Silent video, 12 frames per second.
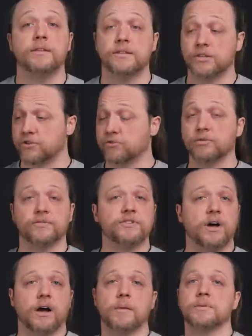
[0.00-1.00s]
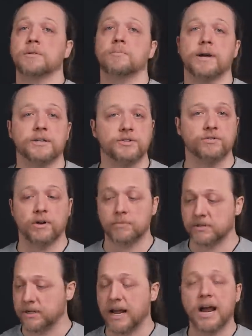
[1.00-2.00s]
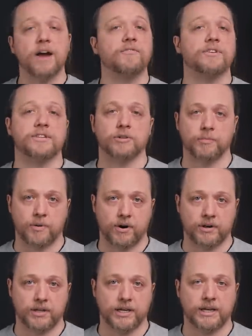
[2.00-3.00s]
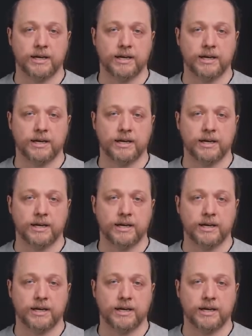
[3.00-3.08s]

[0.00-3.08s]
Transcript: This is true of toms and bass drums and every single part of the